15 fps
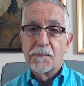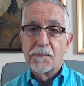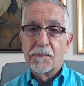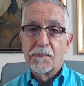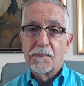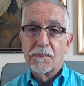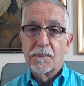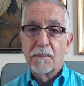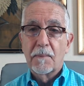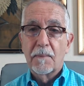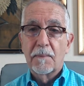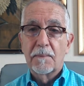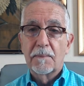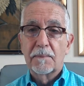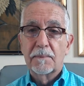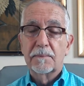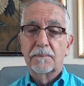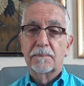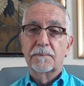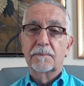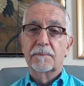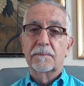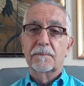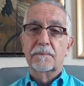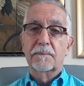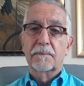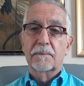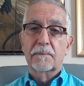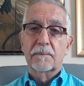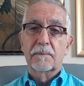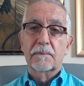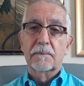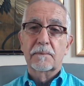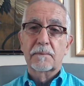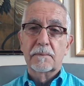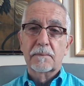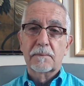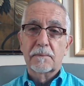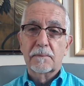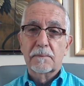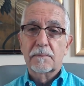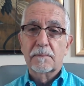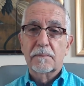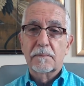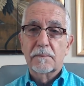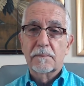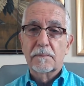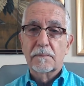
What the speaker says: The person shown says nothing.